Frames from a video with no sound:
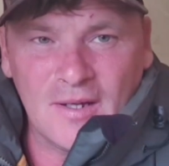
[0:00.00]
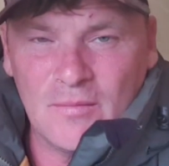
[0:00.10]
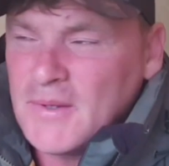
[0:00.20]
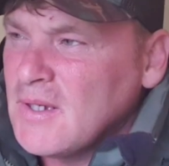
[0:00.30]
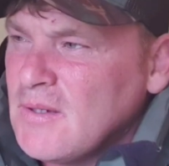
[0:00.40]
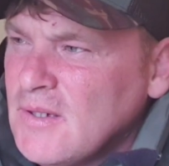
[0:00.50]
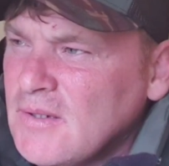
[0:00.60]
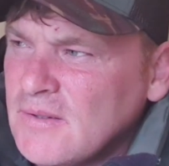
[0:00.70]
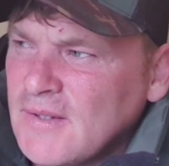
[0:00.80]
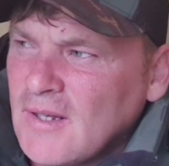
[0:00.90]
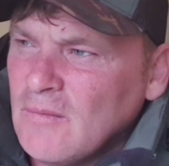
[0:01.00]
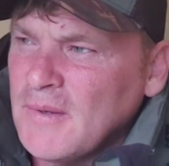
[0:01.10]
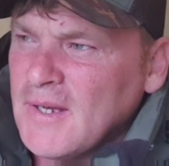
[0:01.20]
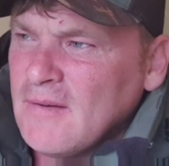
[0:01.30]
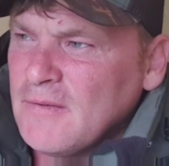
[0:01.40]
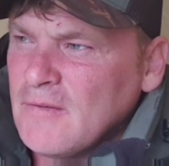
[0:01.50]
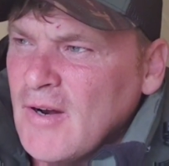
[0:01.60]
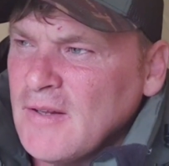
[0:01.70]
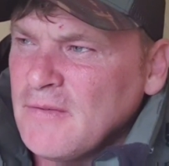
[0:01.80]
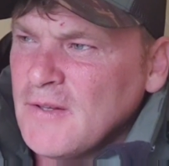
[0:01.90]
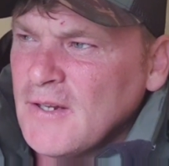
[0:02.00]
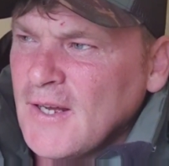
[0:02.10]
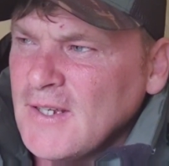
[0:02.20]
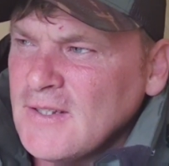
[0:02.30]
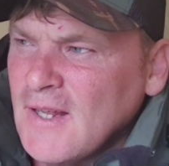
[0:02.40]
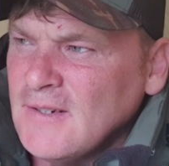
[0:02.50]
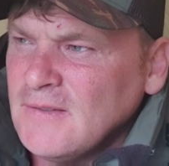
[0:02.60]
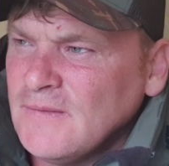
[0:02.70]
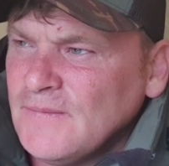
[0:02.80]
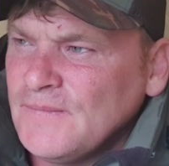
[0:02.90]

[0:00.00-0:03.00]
that'll be it for ready for the night then.